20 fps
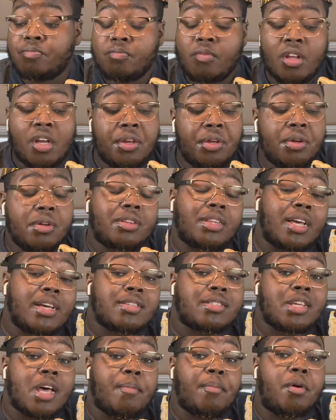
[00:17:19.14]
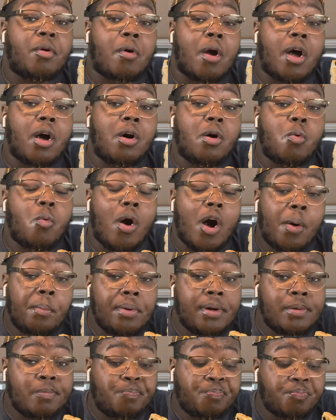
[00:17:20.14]
you think some grown
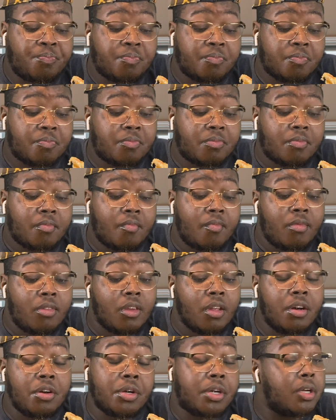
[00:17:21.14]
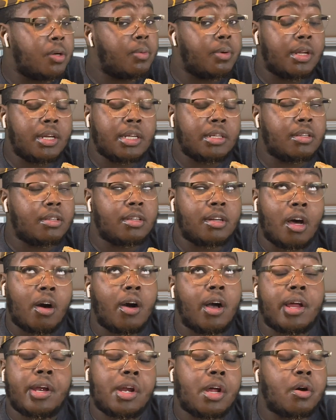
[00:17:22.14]
woman doing
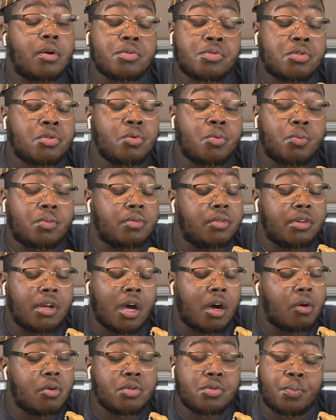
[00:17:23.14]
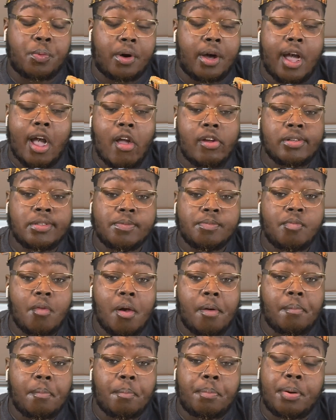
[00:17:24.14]
Lord knows who knows what,
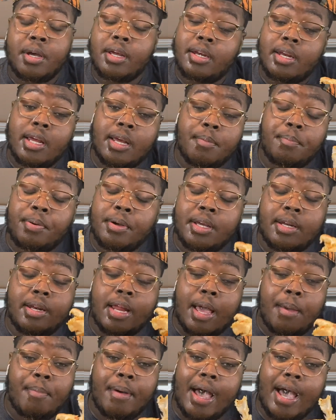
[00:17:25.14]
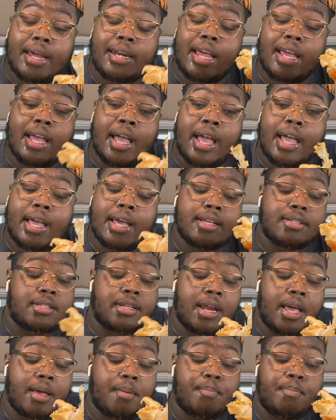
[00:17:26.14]
putting their hands and
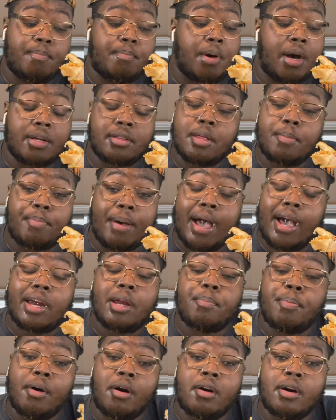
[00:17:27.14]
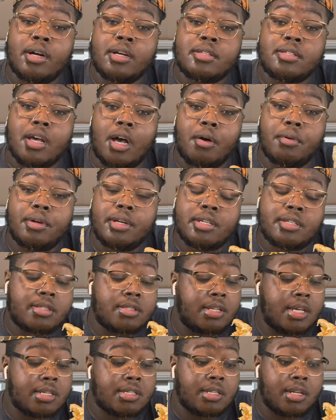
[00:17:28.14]
their other body parts on this
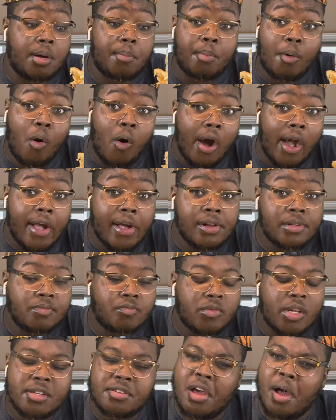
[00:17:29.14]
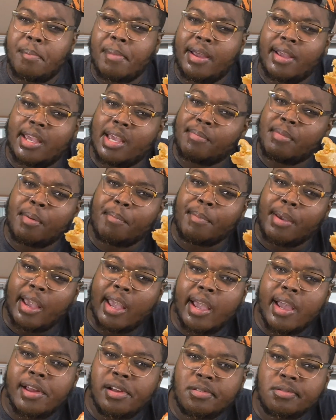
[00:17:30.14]
little boy is gonna make him a
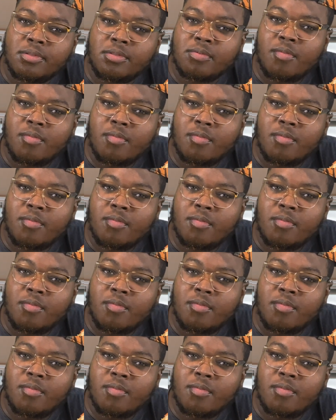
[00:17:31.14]
man?